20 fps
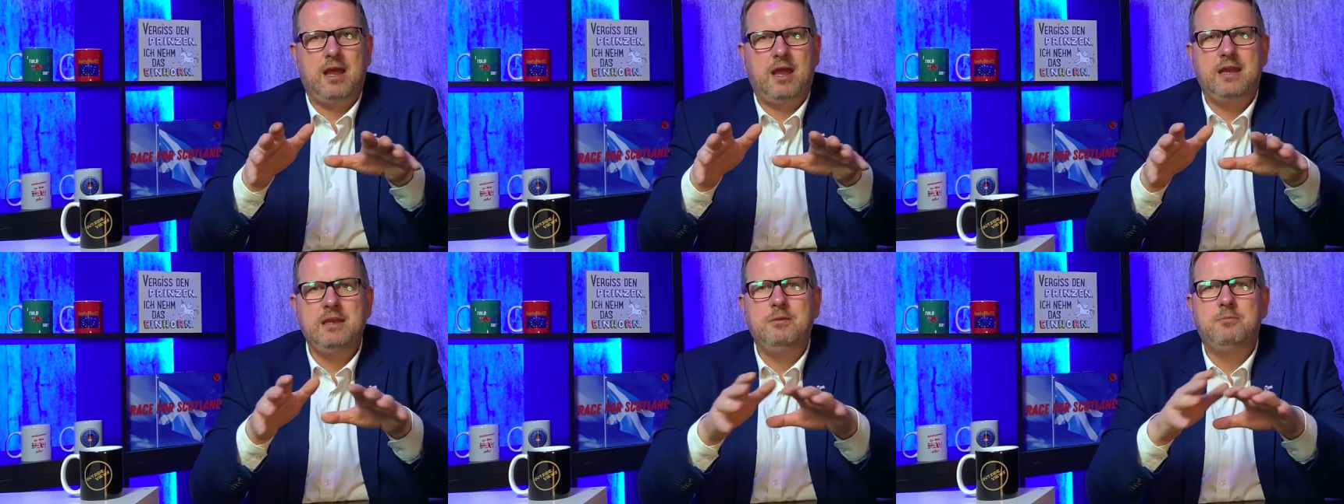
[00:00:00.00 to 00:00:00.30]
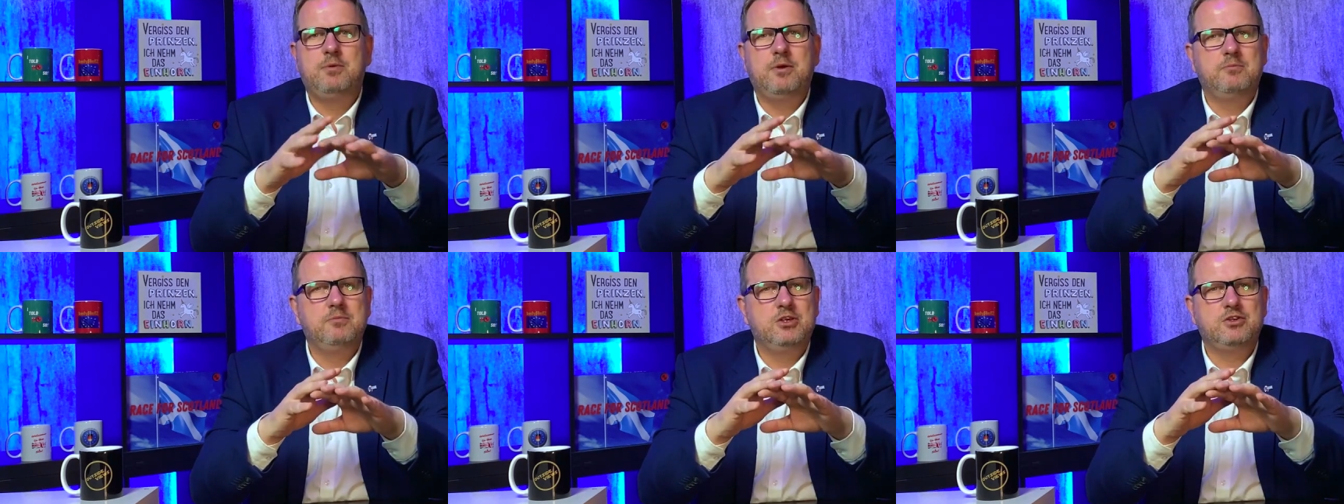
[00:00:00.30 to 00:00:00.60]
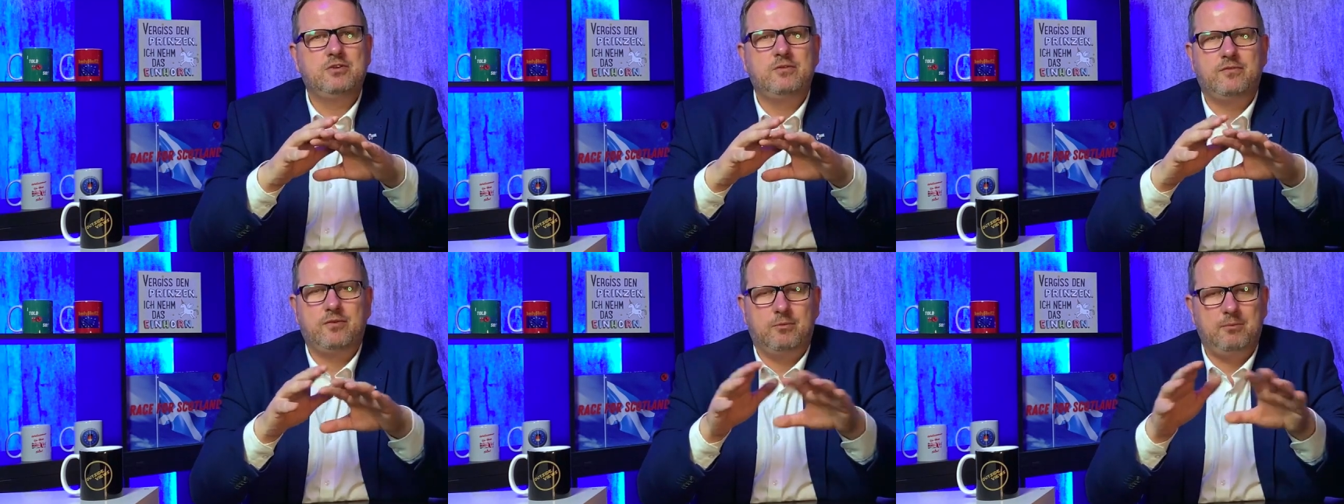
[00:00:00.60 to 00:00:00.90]
any
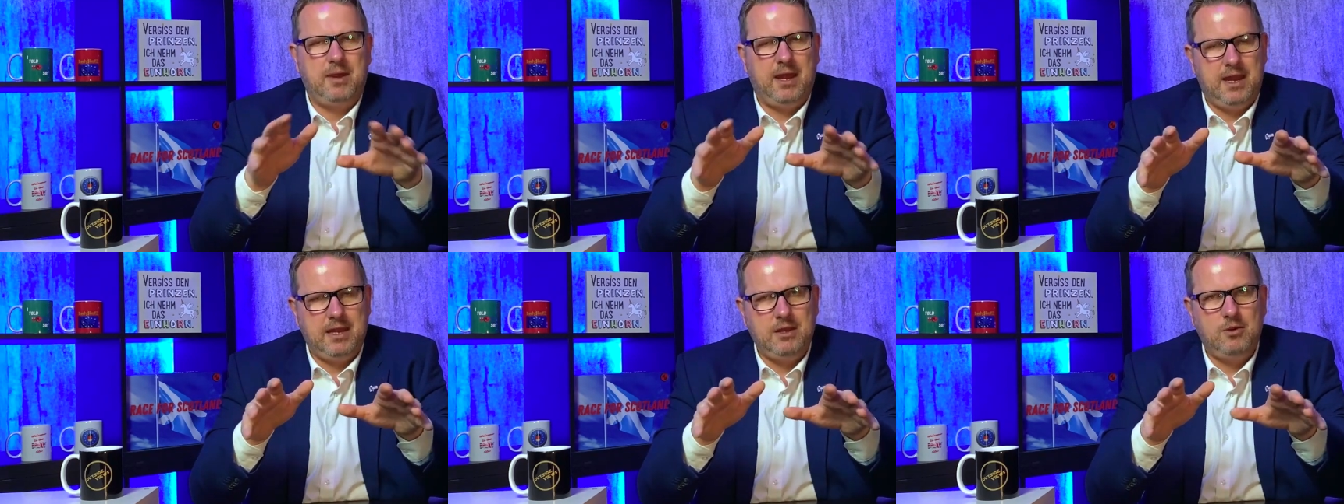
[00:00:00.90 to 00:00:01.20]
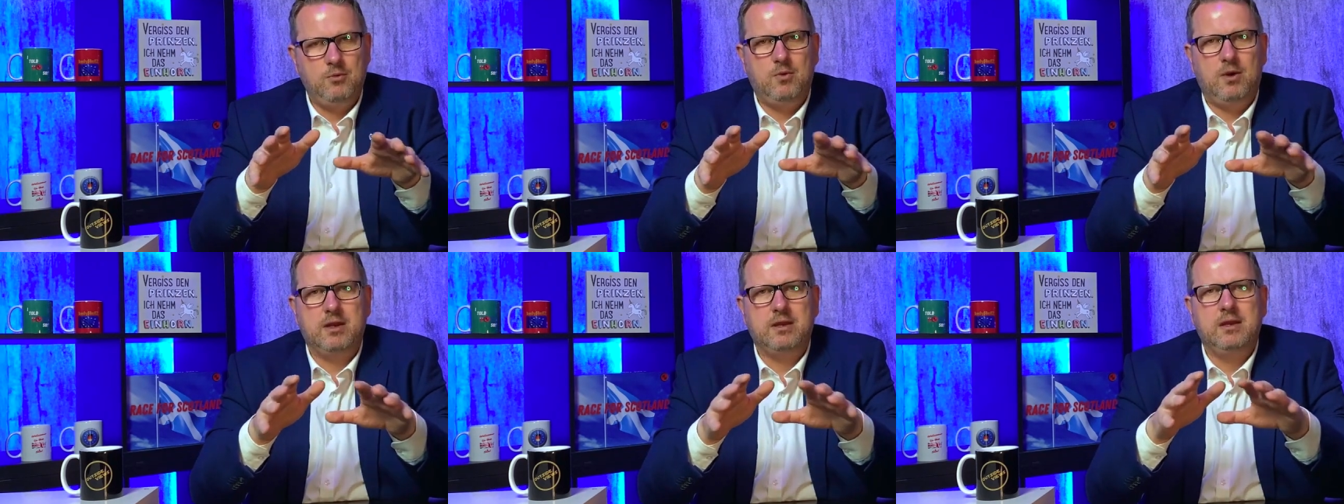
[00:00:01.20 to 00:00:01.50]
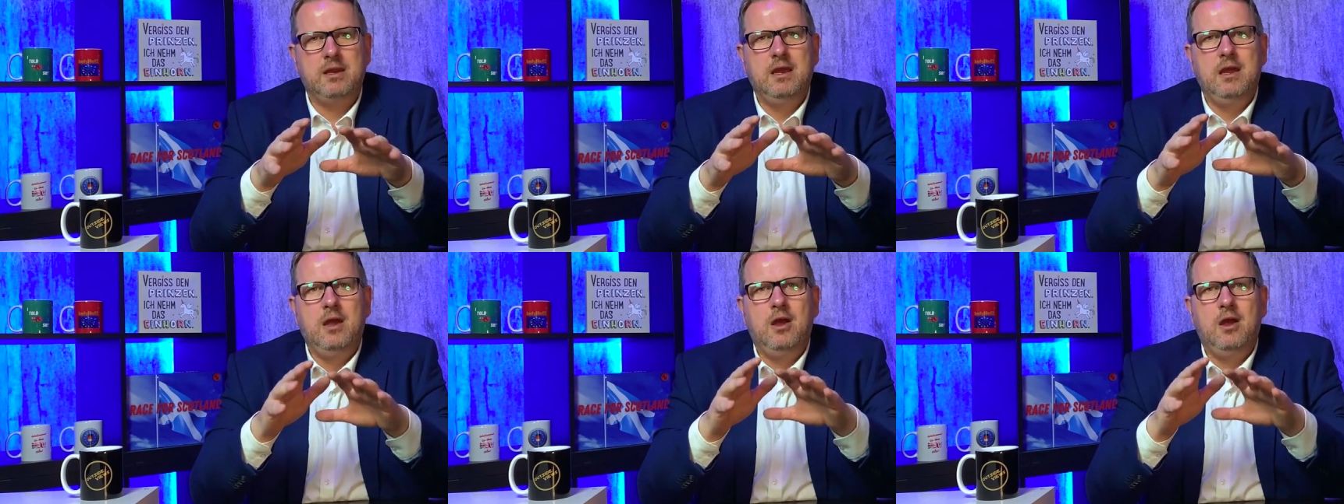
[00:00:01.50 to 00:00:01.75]
permission from anyone,